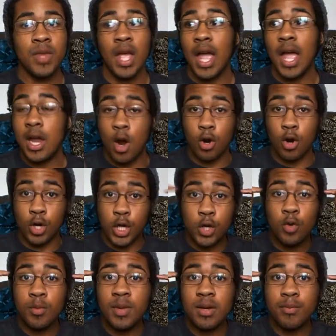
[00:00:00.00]
and our
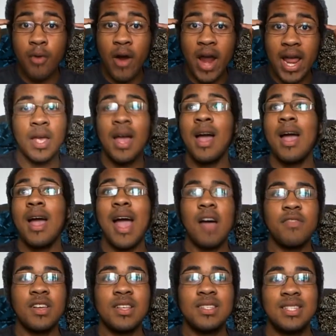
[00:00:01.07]
human brain have
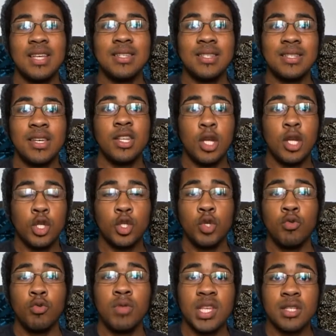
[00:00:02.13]
existed to
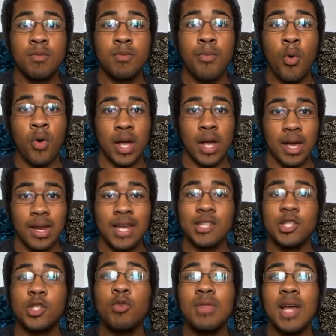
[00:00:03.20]
this point. It
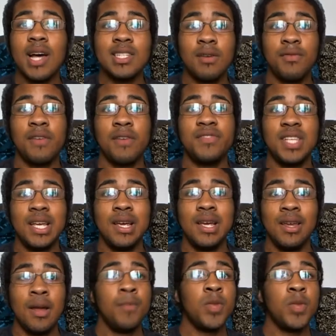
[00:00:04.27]
is
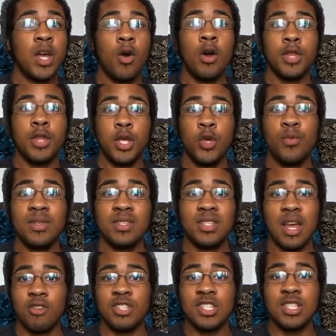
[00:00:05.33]
2015, and all the humans
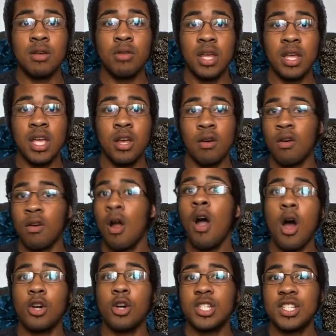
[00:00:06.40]
that are still here
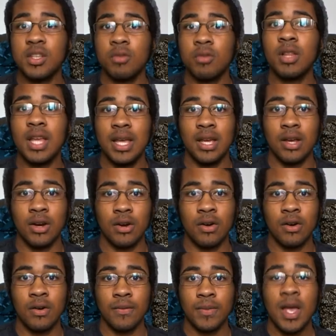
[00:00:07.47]
are still here.
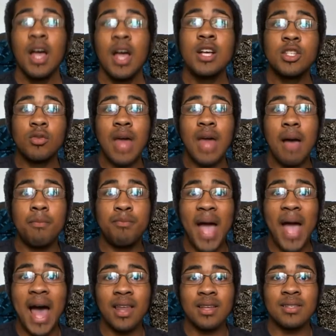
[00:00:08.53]
So that
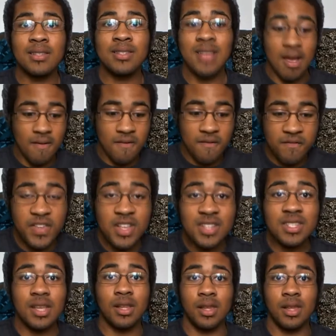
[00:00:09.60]
balance
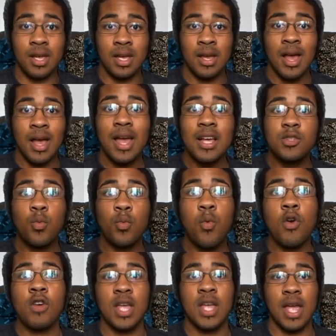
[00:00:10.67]
physically is
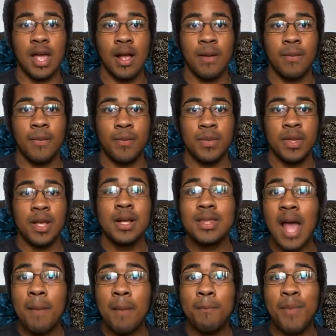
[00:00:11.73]
working.
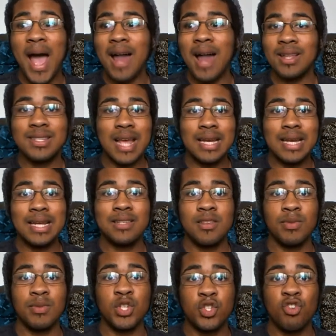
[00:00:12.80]
That balance that needed to
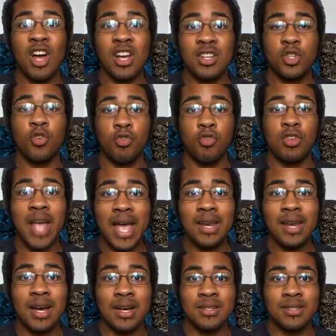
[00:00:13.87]
be struck to create
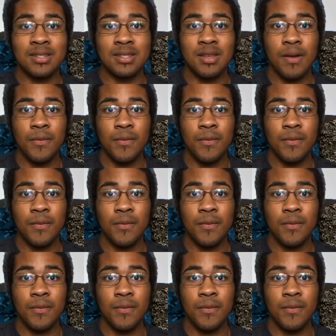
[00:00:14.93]
us